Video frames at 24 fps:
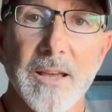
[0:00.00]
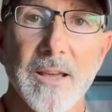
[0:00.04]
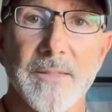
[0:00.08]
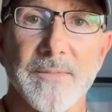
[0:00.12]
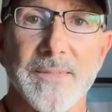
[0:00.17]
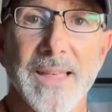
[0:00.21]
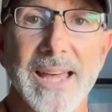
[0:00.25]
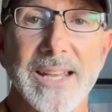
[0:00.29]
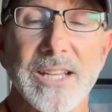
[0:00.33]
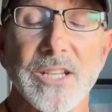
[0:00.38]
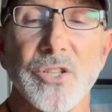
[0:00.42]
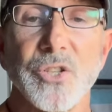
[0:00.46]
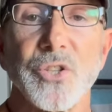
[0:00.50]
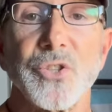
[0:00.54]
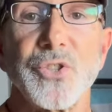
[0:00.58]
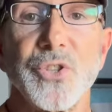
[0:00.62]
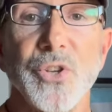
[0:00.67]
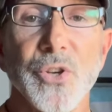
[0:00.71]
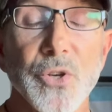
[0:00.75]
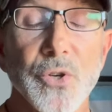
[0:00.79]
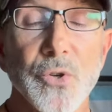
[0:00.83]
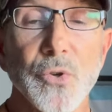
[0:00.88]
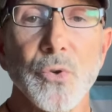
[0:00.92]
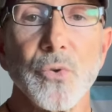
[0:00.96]
that is
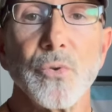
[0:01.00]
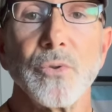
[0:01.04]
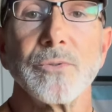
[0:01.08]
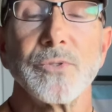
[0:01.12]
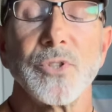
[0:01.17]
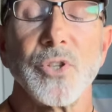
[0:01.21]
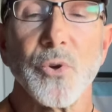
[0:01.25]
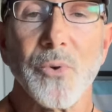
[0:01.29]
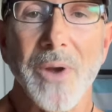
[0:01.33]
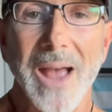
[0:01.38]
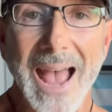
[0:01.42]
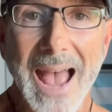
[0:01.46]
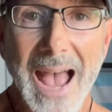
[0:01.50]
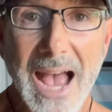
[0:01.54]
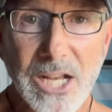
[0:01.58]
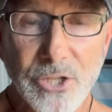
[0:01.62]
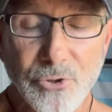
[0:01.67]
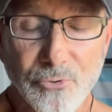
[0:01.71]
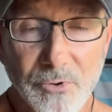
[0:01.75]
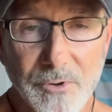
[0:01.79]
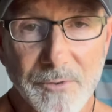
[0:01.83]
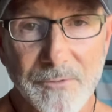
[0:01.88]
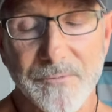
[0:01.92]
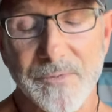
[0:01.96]
due to
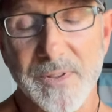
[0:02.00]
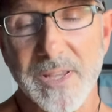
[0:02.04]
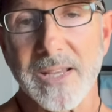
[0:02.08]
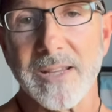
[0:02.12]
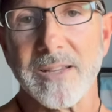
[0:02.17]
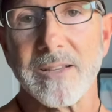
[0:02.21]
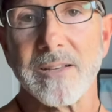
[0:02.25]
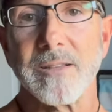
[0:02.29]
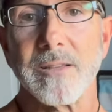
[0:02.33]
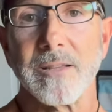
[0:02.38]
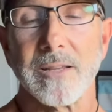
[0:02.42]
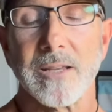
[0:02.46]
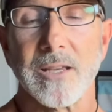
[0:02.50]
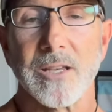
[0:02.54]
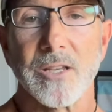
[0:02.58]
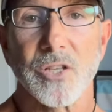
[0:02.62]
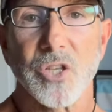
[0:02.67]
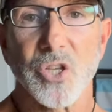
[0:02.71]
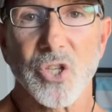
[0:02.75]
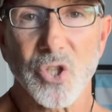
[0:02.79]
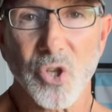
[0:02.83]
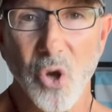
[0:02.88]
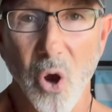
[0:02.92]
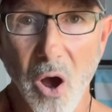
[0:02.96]
atrophied
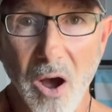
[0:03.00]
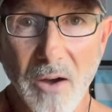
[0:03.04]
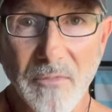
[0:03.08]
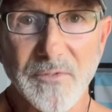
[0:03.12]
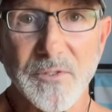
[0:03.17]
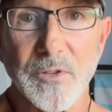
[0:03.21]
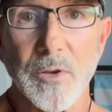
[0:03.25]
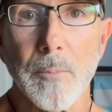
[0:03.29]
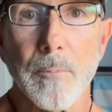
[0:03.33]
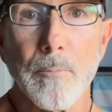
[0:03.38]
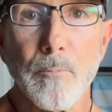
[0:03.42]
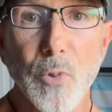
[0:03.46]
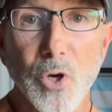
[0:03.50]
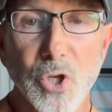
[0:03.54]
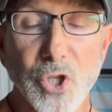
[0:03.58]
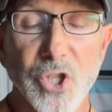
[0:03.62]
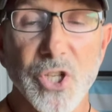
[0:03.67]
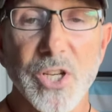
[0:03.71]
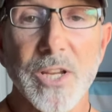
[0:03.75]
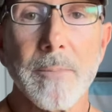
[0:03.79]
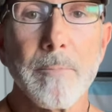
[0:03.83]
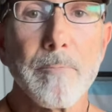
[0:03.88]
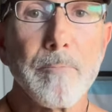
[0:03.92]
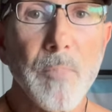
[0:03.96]
soft,
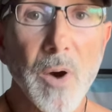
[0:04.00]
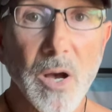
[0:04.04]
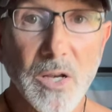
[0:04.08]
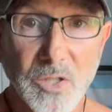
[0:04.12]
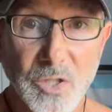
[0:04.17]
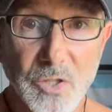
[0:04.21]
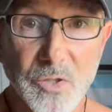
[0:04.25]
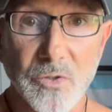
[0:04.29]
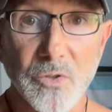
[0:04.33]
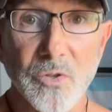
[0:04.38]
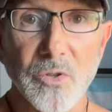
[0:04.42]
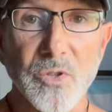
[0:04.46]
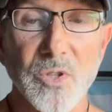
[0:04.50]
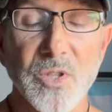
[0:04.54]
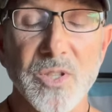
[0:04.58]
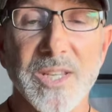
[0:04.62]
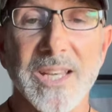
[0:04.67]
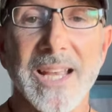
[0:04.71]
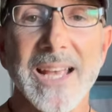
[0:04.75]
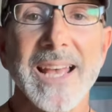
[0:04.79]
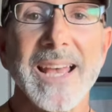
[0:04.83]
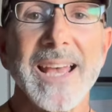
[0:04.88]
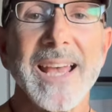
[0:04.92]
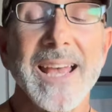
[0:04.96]
mushy
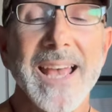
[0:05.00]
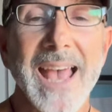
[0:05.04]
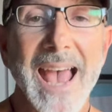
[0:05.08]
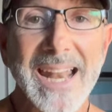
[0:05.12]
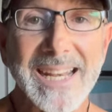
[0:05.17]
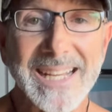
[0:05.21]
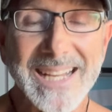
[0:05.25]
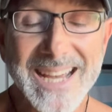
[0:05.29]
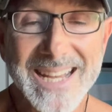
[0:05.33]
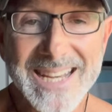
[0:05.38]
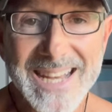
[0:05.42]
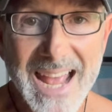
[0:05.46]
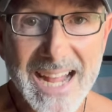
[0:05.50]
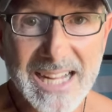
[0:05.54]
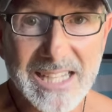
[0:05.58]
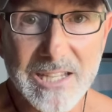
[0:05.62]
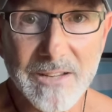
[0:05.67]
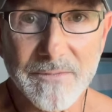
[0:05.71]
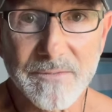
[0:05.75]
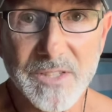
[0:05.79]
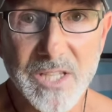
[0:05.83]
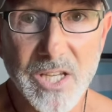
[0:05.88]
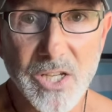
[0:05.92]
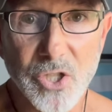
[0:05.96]
muscles and
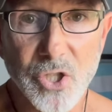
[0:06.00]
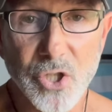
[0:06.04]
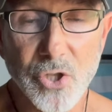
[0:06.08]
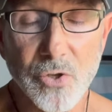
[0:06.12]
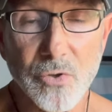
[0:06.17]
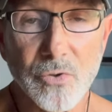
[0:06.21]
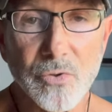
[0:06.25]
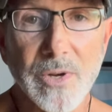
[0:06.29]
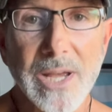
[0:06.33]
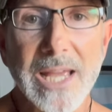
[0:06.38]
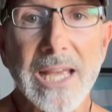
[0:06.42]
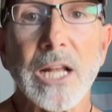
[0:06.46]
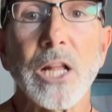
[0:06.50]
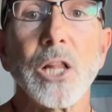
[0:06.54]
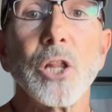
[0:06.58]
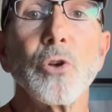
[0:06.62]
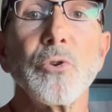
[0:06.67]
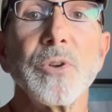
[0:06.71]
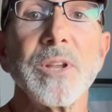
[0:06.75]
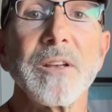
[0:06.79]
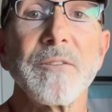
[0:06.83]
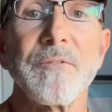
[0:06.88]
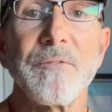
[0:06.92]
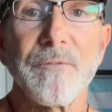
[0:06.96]
connective tissue,
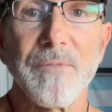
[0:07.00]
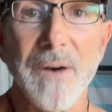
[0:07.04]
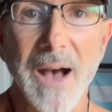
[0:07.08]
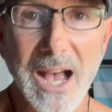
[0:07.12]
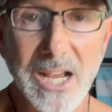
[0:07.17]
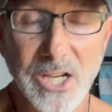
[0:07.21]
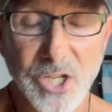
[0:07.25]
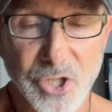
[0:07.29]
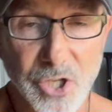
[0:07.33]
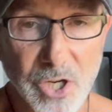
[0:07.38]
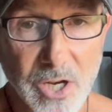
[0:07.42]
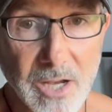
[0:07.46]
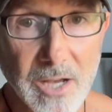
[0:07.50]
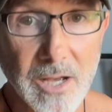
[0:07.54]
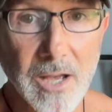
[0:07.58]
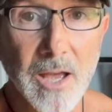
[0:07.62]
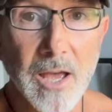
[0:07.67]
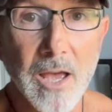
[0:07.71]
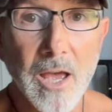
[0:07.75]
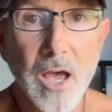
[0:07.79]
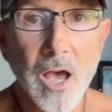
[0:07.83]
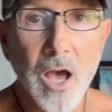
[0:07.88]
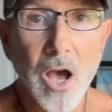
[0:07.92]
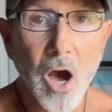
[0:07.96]
including fascia,
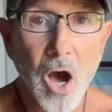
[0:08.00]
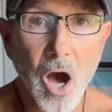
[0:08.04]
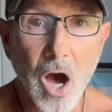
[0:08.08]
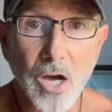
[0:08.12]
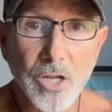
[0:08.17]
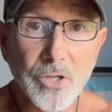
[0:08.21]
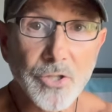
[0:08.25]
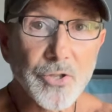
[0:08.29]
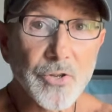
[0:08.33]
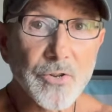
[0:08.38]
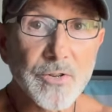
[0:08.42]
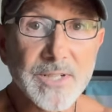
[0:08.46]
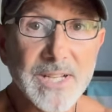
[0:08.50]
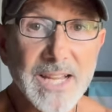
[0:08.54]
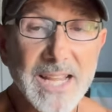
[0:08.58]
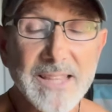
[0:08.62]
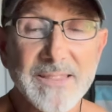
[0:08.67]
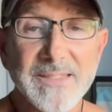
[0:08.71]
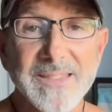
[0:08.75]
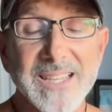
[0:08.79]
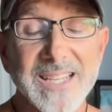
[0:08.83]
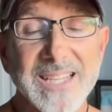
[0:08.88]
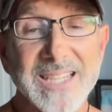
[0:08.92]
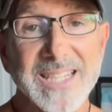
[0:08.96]

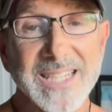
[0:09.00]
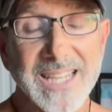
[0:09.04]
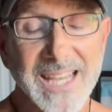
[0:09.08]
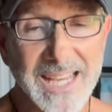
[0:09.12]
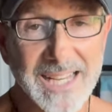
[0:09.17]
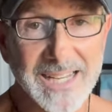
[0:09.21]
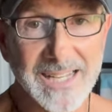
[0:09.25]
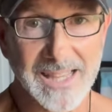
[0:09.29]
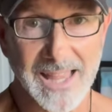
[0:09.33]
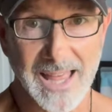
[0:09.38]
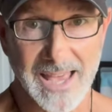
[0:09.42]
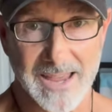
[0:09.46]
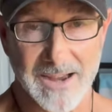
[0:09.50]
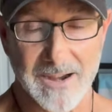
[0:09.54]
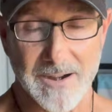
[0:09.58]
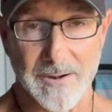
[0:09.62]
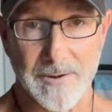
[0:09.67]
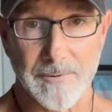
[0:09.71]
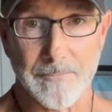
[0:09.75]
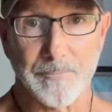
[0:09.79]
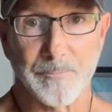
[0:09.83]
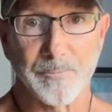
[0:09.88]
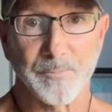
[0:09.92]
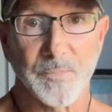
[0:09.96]
underneath the skin
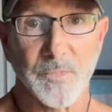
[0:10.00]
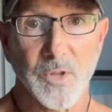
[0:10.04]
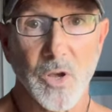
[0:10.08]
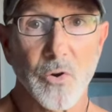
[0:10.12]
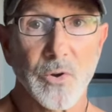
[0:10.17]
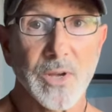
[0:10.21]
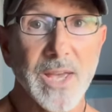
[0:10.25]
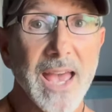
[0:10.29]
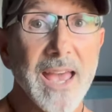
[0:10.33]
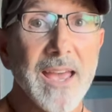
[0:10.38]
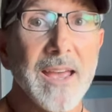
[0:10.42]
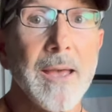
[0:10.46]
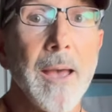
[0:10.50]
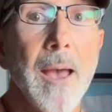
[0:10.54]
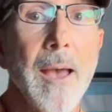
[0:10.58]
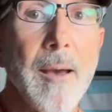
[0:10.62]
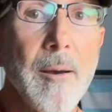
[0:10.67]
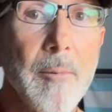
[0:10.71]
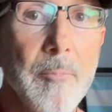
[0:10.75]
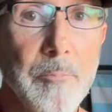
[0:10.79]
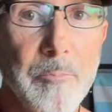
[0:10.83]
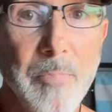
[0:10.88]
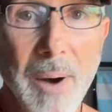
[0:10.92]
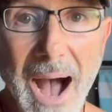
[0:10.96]
layer. Okay?
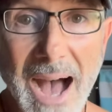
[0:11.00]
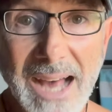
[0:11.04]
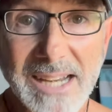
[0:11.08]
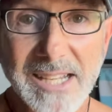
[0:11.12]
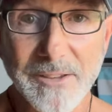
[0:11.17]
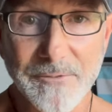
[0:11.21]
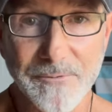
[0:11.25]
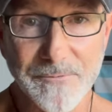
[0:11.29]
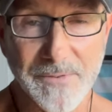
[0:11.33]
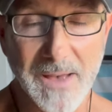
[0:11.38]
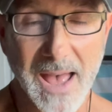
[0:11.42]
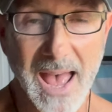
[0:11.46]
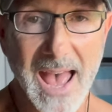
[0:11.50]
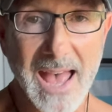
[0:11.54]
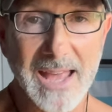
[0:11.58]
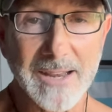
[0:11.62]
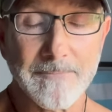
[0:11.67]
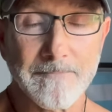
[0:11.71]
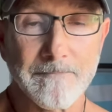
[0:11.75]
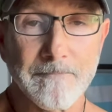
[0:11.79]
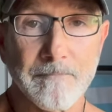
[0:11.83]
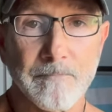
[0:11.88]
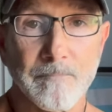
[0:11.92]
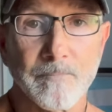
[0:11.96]
Body
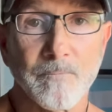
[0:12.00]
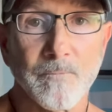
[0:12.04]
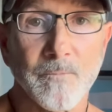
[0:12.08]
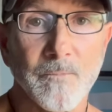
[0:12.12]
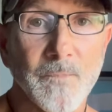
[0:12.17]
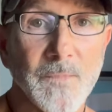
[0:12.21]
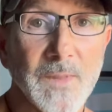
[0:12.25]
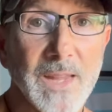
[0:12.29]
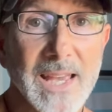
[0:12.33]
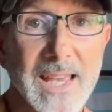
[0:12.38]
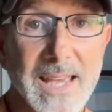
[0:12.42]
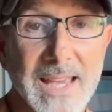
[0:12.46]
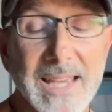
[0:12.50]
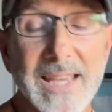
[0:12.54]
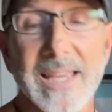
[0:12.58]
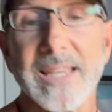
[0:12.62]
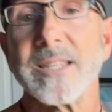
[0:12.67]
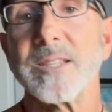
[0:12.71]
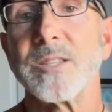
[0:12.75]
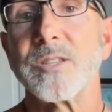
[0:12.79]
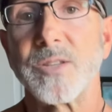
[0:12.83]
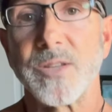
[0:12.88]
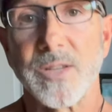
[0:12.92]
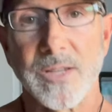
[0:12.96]
fat
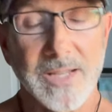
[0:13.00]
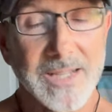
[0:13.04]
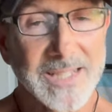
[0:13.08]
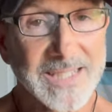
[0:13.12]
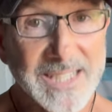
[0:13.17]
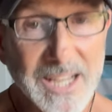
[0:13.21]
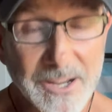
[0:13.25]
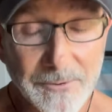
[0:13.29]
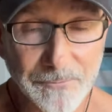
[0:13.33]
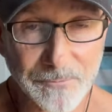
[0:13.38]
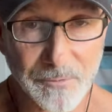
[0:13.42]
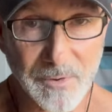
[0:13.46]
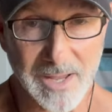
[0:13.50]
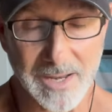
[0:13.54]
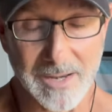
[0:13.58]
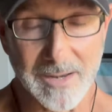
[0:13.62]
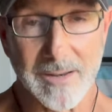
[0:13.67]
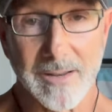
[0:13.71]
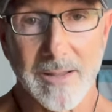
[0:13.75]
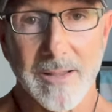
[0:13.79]
is different.